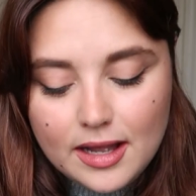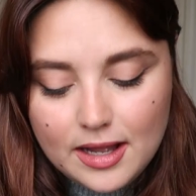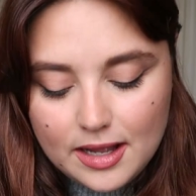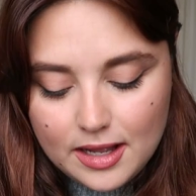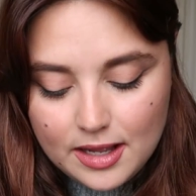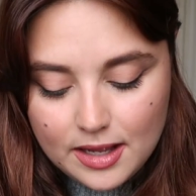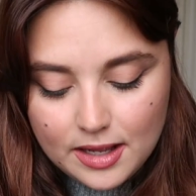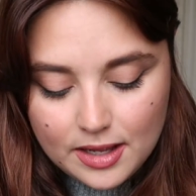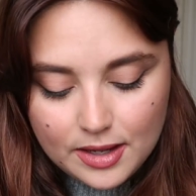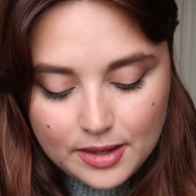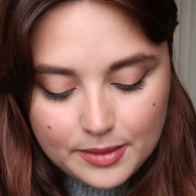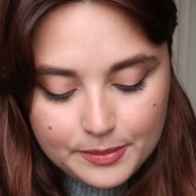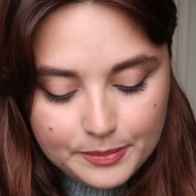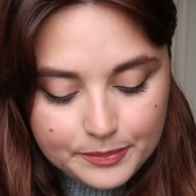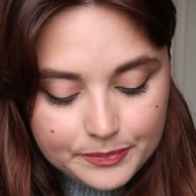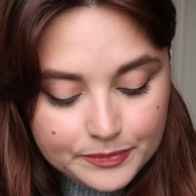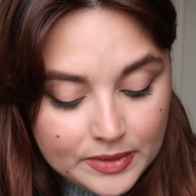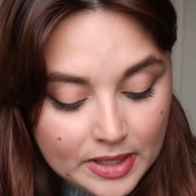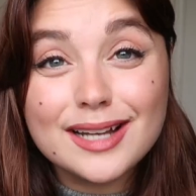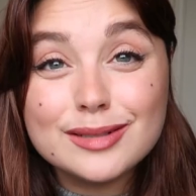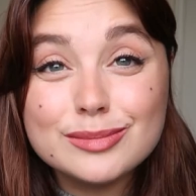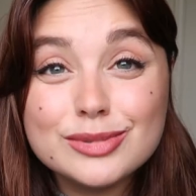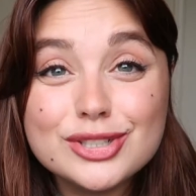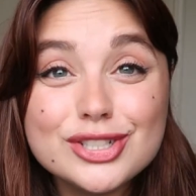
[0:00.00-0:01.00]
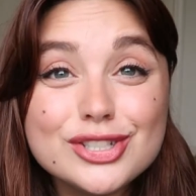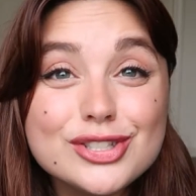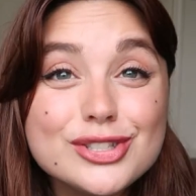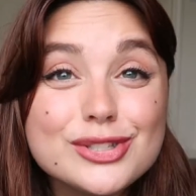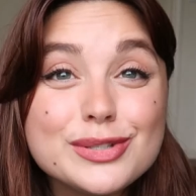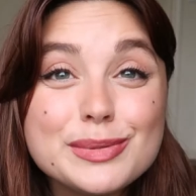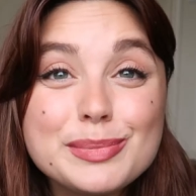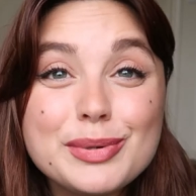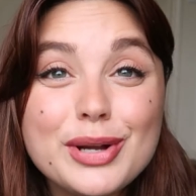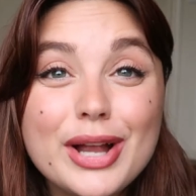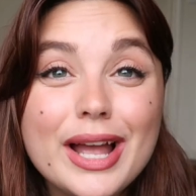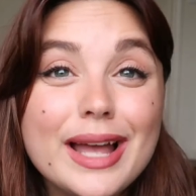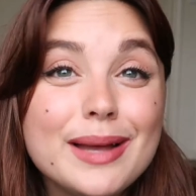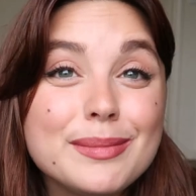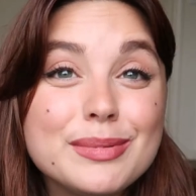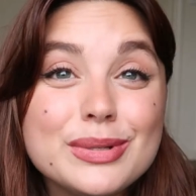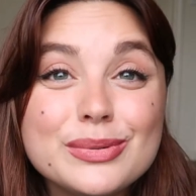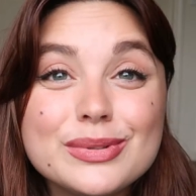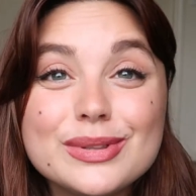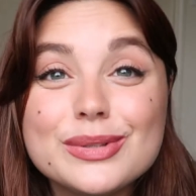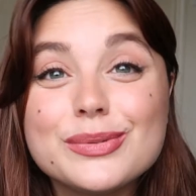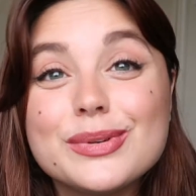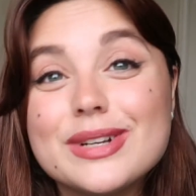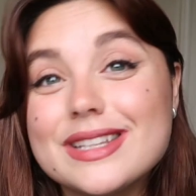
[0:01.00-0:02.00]
I'm just super happy
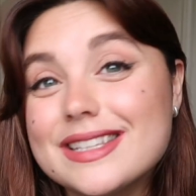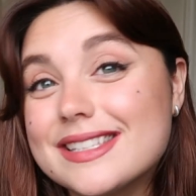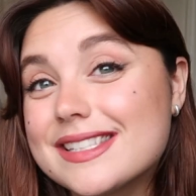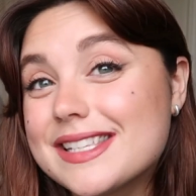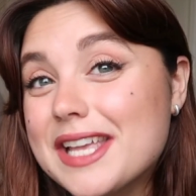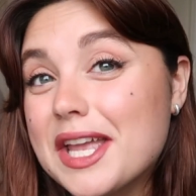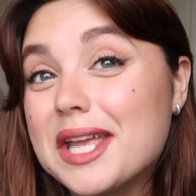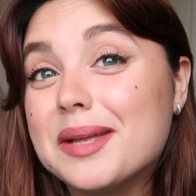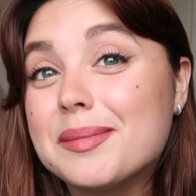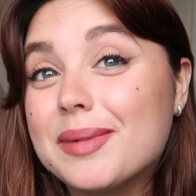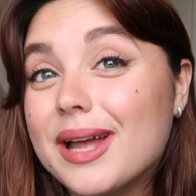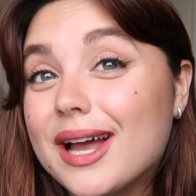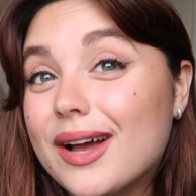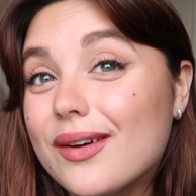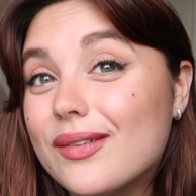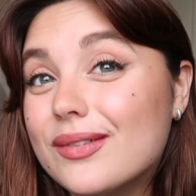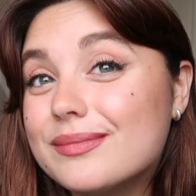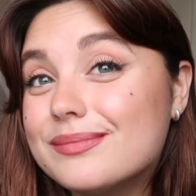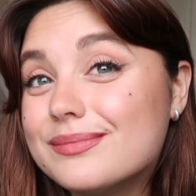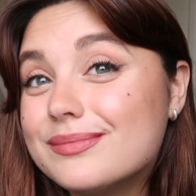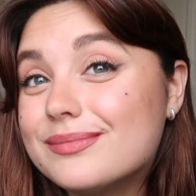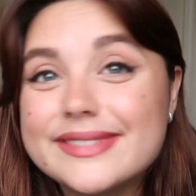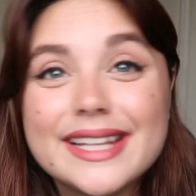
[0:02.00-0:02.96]
with the way this came out.